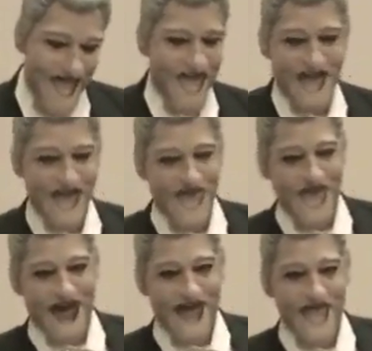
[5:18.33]
Does he
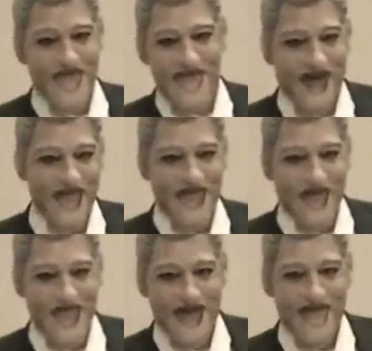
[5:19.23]
strike you as someone who
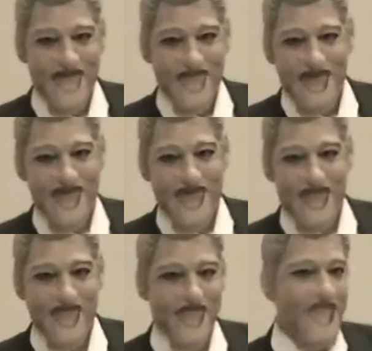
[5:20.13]
can bust a
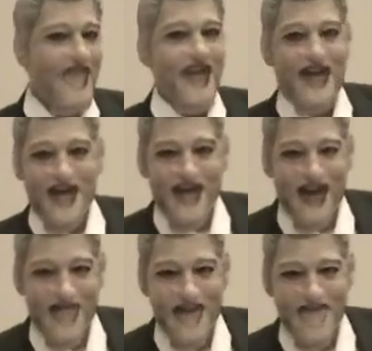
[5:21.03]
move?
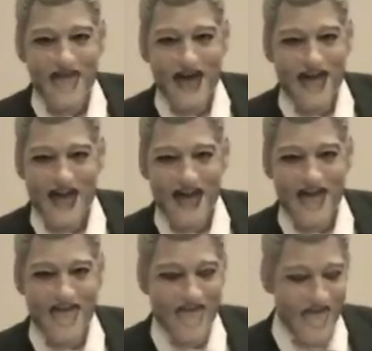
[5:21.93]
I rest my
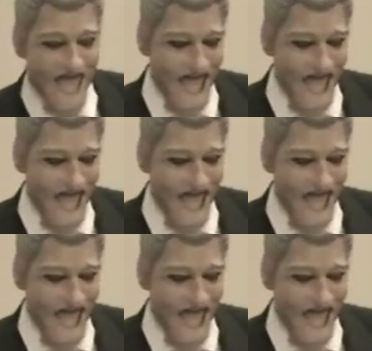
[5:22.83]
case.